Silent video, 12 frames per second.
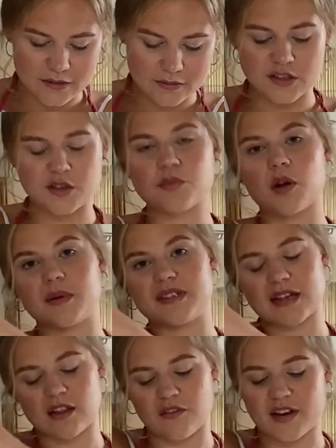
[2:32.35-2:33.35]
You can probably
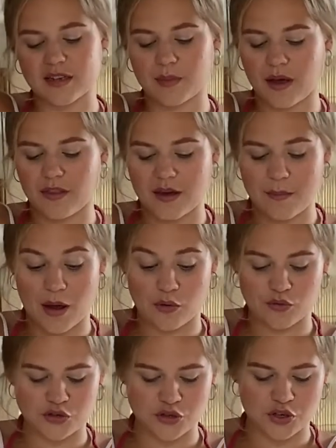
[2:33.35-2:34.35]
tell already by the amount
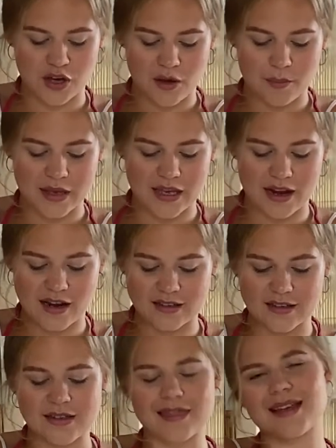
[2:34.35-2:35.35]
of sugar being
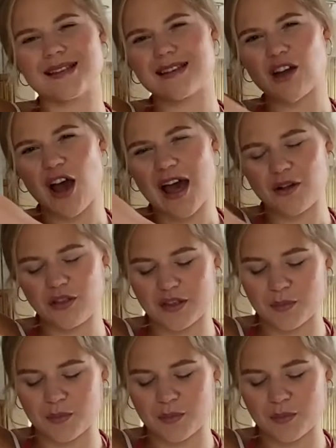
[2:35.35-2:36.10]
added, these are not healthy